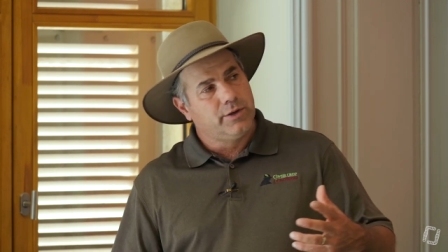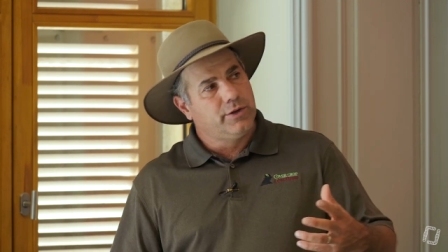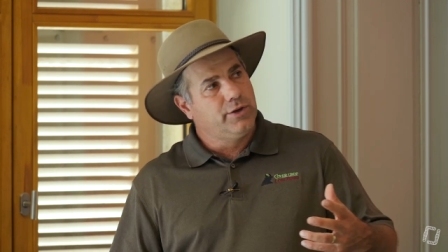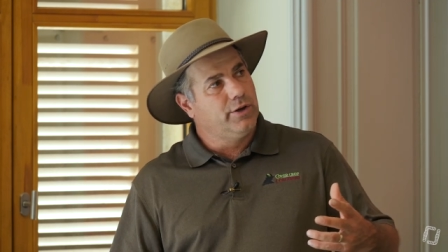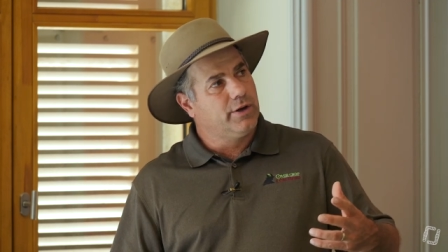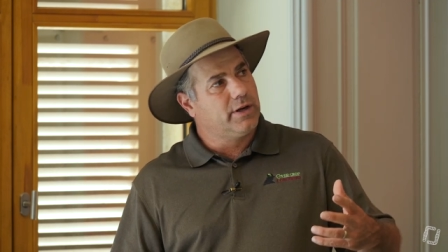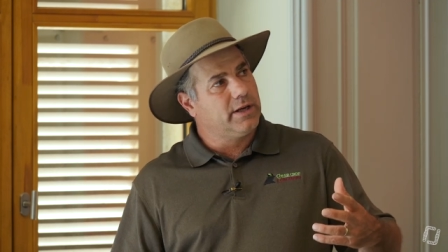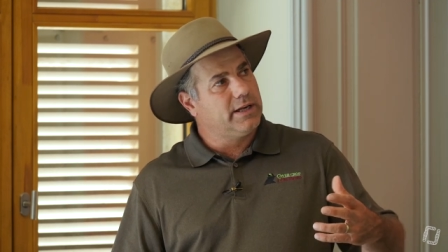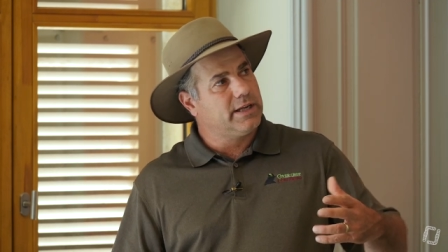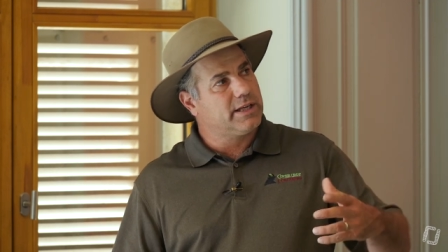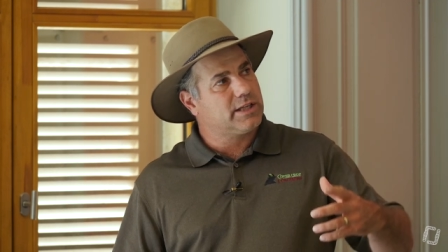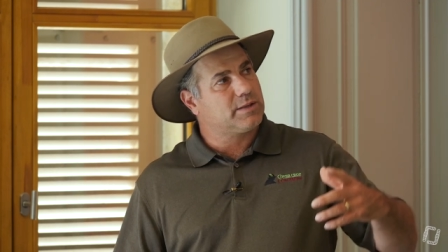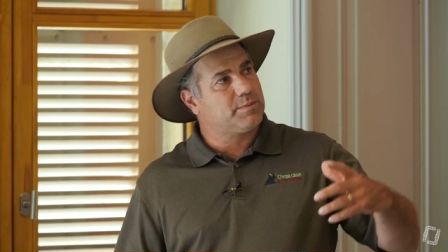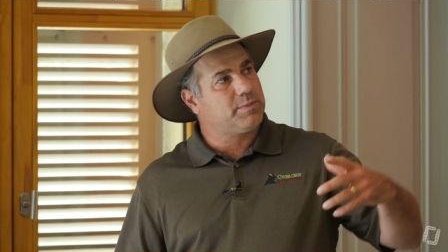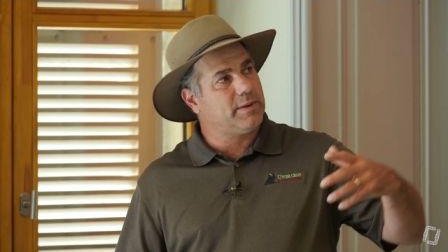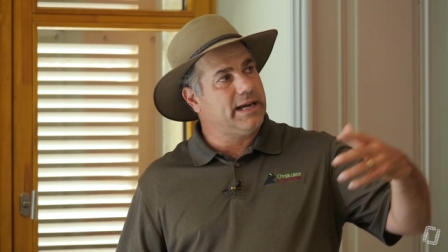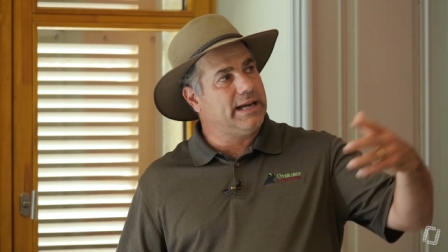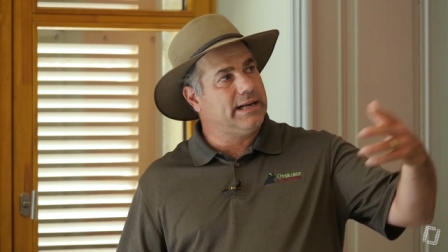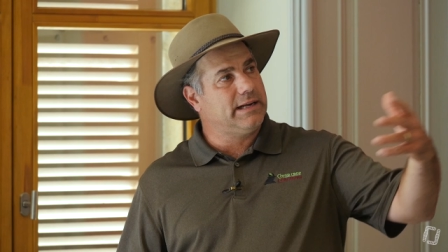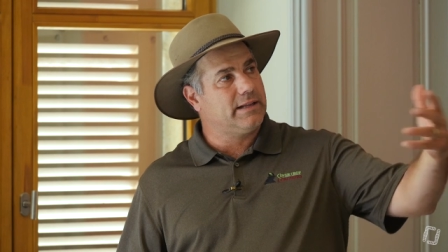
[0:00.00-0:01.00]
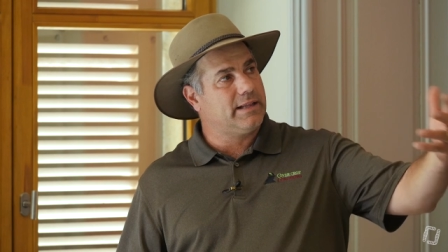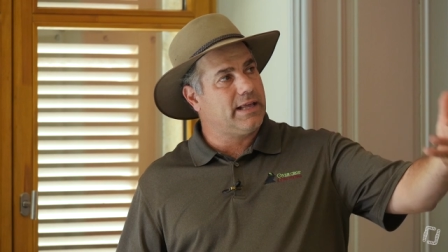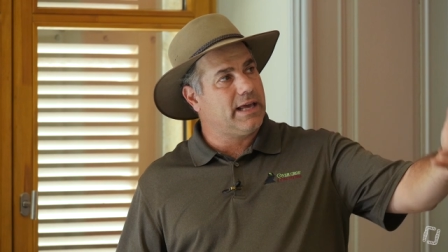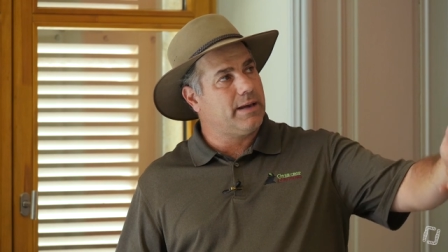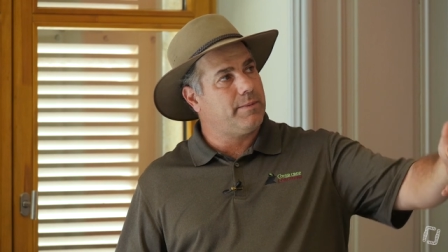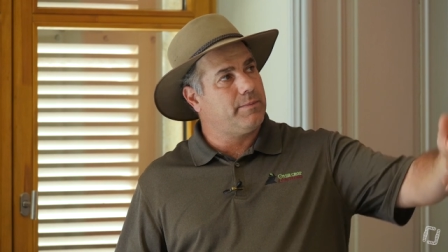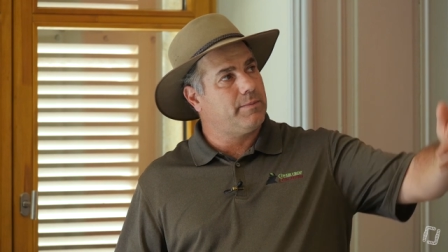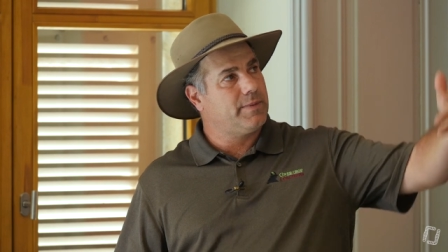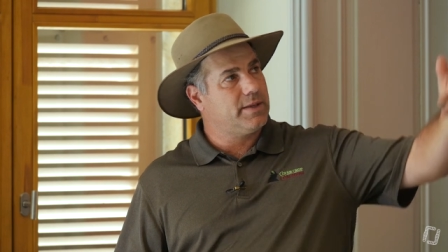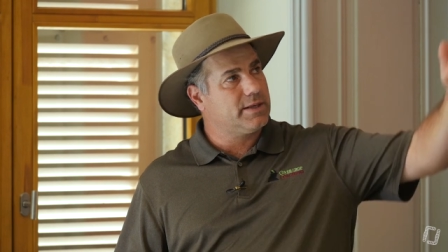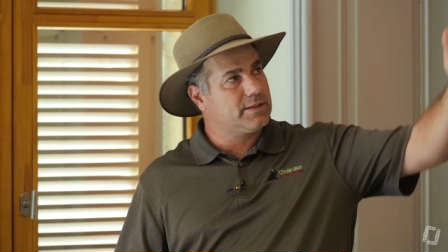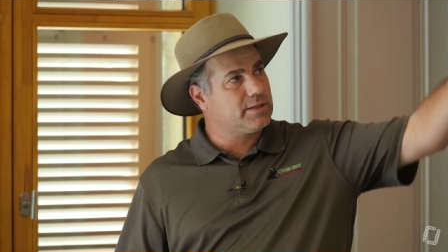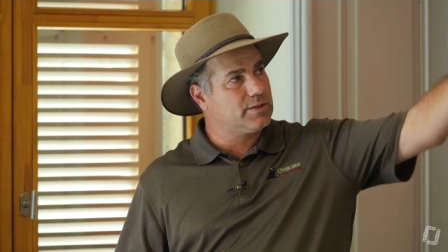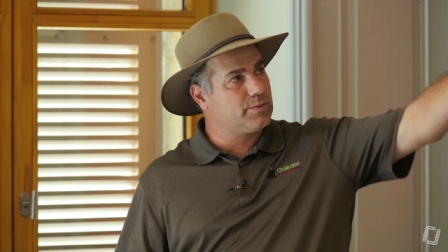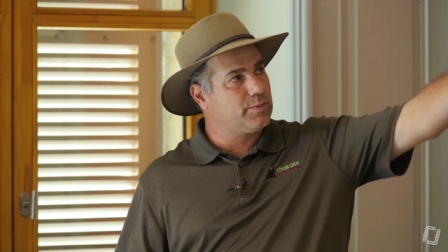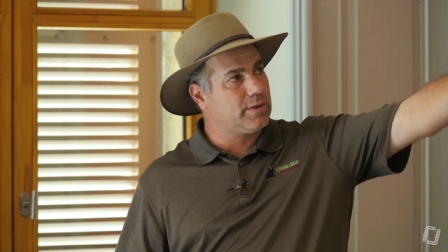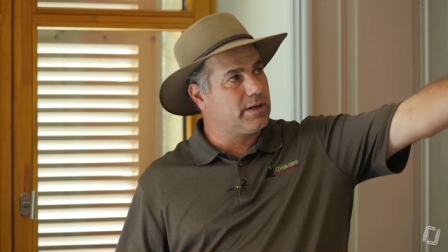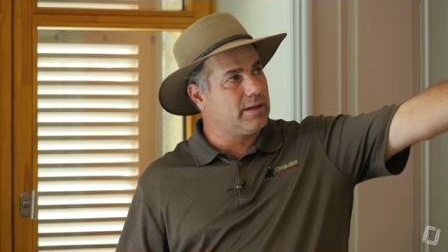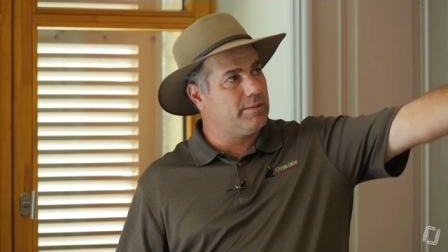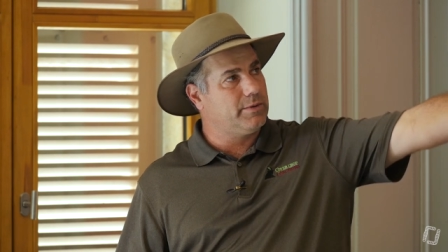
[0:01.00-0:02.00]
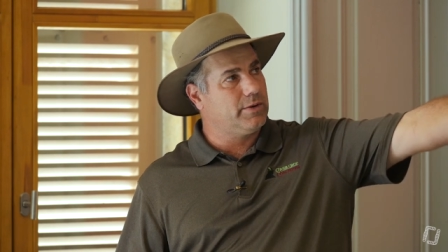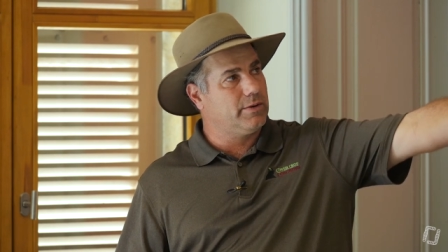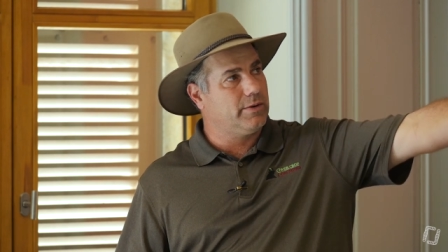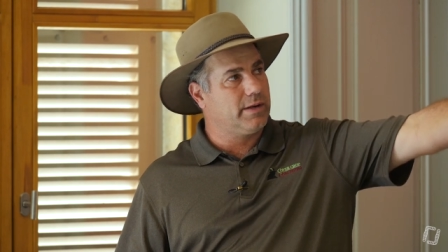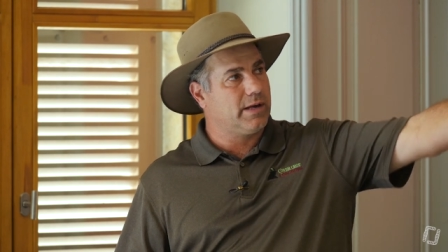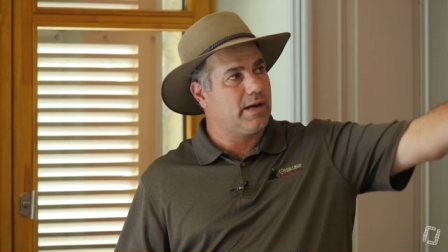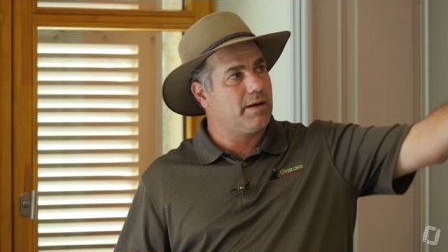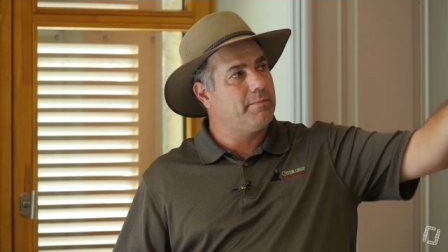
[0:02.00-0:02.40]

you can explain to them, this is what I'm doing.